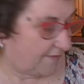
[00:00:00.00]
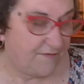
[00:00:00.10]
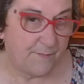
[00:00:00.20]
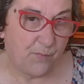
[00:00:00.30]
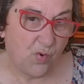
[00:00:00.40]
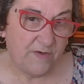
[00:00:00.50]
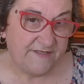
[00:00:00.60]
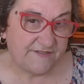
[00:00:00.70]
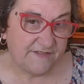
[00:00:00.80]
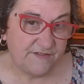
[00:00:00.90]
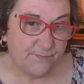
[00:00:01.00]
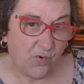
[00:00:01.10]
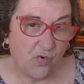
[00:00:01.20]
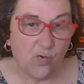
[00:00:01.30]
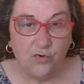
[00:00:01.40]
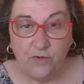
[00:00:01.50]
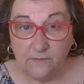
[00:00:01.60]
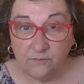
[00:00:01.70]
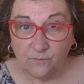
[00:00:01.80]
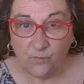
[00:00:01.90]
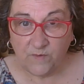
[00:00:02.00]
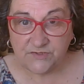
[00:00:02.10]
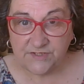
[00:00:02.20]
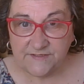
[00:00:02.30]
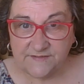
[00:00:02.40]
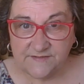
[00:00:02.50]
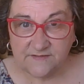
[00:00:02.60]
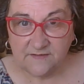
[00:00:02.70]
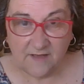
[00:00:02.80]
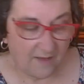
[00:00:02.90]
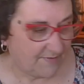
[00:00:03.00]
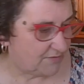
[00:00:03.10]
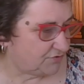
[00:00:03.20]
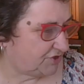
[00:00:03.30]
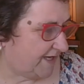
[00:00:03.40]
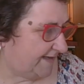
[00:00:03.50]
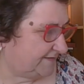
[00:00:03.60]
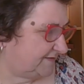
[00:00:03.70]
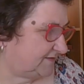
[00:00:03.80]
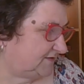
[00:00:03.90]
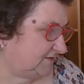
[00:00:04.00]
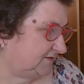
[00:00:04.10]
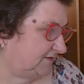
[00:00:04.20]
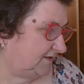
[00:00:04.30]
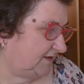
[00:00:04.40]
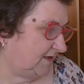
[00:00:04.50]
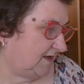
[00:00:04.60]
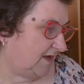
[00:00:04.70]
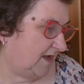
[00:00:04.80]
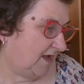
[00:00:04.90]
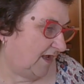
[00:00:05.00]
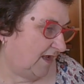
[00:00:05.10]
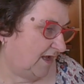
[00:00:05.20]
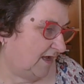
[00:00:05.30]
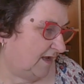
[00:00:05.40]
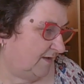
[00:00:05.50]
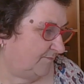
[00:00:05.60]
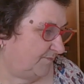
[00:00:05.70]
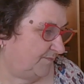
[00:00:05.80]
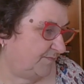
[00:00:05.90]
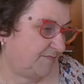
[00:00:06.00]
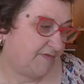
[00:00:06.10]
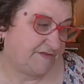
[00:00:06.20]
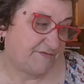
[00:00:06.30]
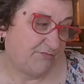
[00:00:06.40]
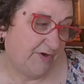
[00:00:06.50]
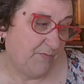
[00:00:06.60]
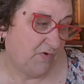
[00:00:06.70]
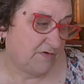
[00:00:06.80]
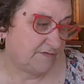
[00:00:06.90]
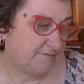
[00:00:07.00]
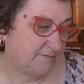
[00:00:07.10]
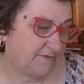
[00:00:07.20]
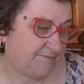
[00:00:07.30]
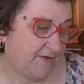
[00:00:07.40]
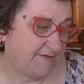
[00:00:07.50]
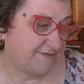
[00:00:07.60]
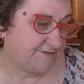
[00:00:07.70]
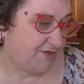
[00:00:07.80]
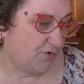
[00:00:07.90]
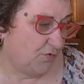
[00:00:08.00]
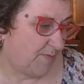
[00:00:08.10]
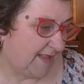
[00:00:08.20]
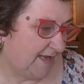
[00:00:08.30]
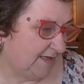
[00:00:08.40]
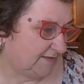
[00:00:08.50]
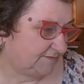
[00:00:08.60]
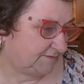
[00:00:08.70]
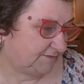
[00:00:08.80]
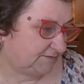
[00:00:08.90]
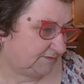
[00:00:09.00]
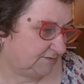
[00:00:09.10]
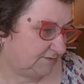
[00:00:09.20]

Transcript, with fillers: the poisoned pawn, which is about chess, um, the Springboks versus the All Blacks,